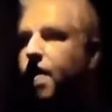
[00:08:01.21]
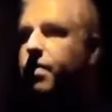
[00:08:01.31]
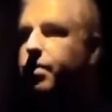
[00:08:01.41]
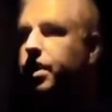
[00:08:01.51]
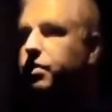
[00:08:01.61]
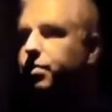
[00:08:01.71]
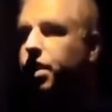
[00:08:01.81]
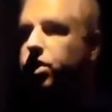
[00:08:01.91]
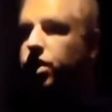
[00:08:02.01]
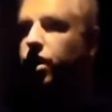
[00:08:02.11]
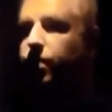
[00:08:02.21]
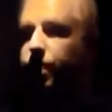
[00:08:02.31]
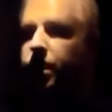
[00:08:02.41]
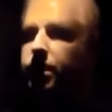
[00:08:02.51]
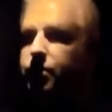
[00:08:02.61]
everybody was bunching up
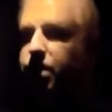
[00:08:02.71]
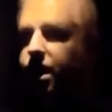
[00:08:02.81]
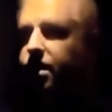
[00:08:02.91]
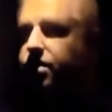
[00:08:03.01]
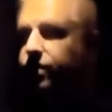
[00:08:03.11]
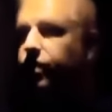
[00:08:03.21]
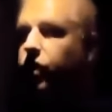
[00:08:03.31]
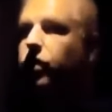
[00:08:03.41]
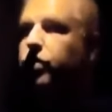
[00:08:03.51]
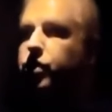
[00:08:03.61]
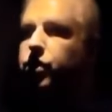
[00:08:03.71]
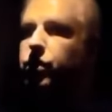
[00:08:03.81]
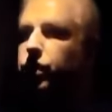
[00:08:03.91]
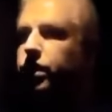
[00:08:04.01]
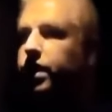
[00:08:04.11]
and there was gritters involved, so
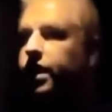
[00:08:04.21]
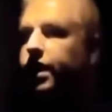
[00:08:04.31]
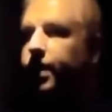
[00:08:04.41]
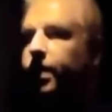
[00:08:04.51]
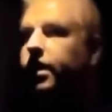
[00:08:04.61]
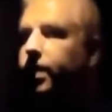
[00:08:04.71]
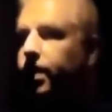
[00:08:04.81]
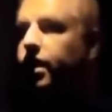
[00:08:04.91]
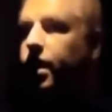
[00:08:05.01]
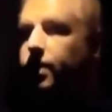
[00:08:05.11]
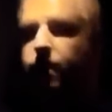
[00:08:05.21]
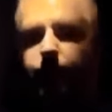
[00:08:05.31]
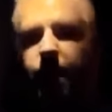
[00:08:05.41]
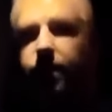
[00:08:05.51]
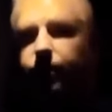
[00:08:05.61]
there was a
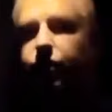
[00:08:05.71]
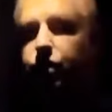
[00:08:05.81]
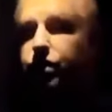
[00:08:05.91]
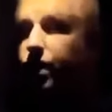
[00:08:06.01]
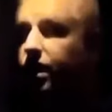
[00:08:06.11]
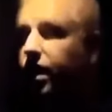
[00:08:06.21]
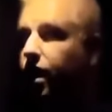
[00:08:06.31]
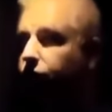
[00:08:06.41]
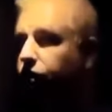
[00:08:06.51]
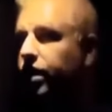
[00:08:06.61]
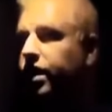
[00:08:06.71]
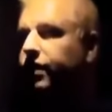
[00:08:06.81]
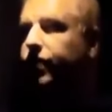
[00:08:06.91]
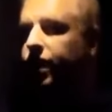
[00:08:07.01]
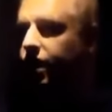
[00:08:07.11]
bit of confusion. I can really
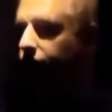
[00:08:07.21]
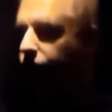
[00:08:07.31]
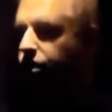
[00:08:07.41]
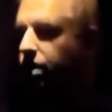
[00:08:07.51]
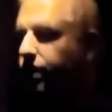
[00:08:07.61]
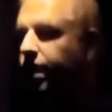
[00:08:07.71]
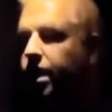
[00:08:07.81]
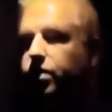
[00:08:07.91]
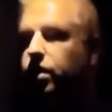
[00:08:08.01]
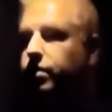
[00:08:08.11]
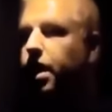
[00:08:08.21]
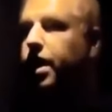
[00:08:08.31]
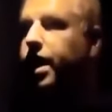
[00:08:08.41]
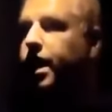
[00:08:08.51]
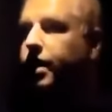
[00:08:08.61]
think in rush hour that's going to be a
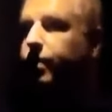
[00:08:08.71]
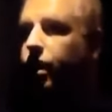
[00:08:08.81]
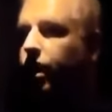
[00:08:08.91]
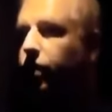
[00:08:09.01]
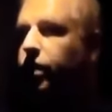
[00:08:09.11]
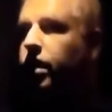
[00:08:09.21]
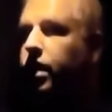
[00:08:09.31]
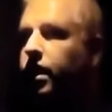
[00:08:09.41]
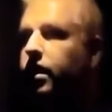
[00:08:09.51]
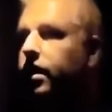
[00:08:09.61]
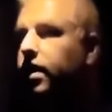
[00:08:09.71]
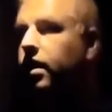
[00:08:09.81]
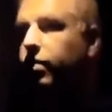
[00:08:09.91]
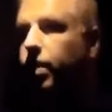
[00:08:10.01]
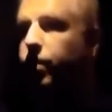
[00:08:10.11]
nightmare now.
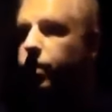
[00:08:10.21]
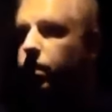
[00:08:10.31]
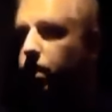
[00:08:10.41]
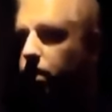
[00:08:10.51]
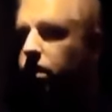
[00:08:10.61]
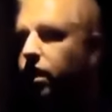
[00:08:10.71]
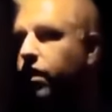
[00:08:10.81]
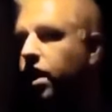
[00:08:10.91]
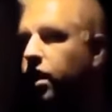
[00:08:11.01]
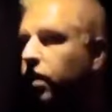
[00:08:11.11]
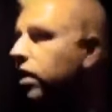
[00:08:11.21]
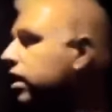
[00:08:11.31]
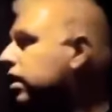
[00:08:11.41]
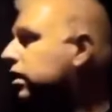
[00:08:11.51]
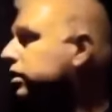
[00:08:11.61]
But clear run
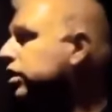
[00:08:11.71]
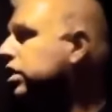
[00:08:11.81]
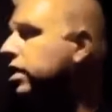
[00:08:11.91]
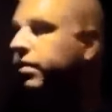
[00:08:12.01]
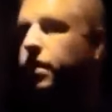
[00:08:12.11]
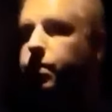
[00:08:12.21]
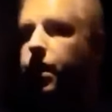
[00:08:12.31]
just up to